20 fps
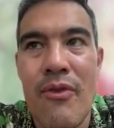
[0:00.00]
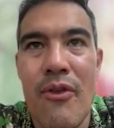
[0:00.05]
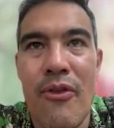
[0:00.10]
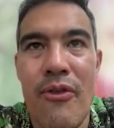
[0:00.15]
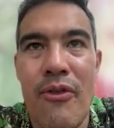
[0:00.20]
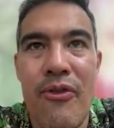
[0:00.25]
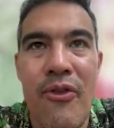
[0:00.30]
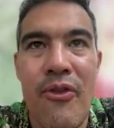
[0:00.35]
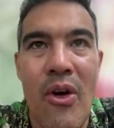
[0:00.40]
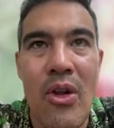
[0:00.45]

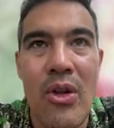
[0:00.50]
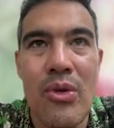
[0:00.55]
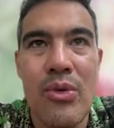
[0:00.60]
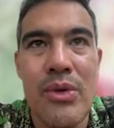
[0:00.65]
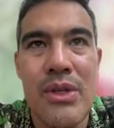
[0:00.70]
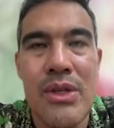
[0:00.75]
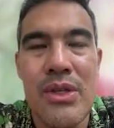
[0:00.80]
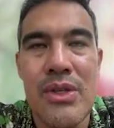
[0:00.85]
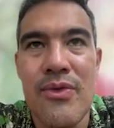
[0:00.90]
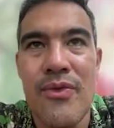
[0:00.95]

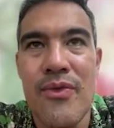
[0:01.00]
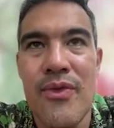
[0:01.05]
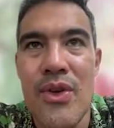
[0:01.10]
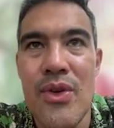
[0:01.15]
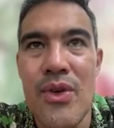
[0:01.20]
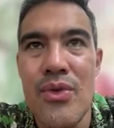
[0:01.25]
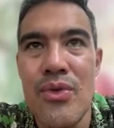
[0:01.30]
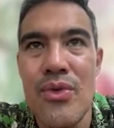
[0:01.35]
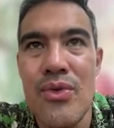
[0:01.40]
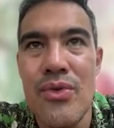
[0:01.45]
followers,
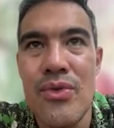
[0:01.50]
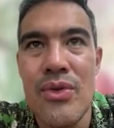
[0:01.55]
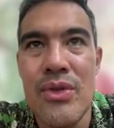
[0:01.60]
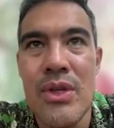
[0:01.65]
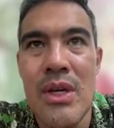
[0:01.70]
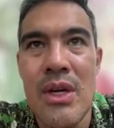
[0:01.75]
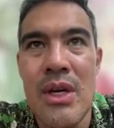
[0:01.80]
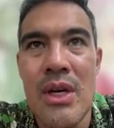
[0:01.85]
views,